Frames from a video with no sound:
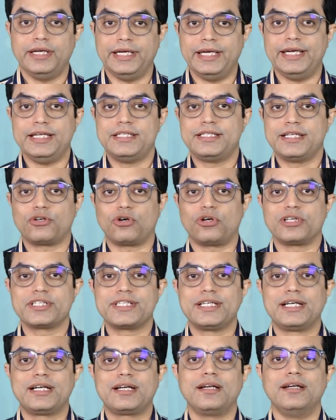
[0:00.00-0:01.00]
Age at
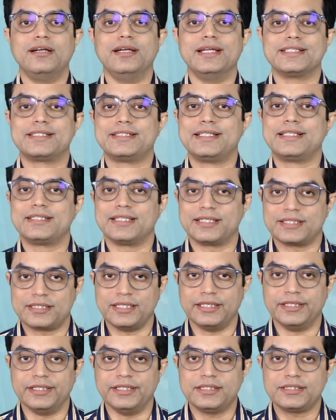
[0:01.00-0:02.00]
onset less than
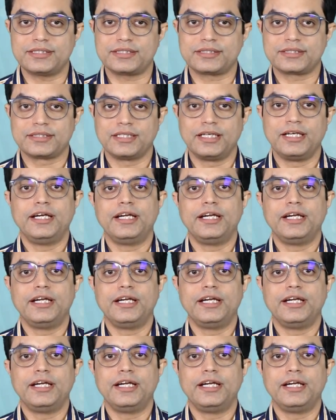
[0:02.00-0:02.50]
16 years,